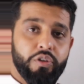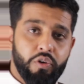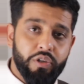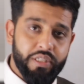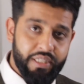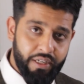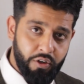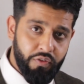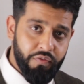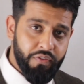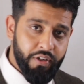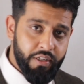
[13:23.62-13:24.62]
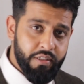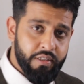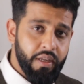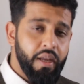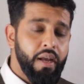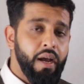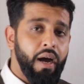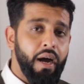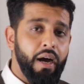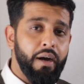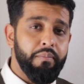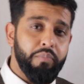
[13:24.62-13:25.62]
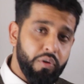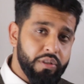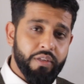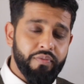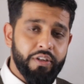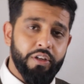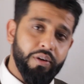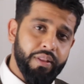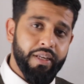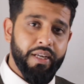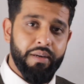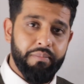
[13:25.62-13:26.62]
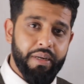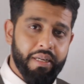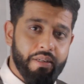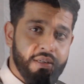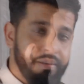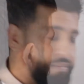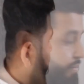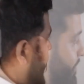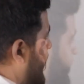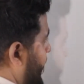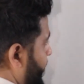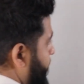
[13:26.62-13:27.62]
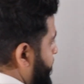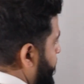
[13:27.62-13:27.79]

yourself first, um, pause the video and then come back. All right,